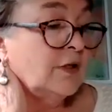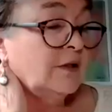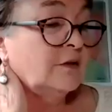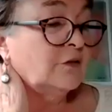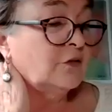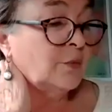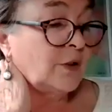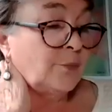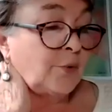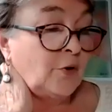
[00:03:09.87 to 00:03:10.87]
This is where
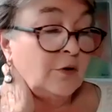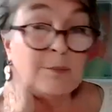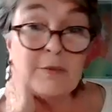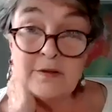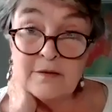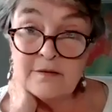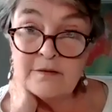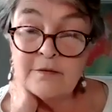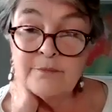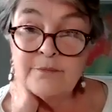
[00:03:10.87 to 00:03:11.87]
the poem is.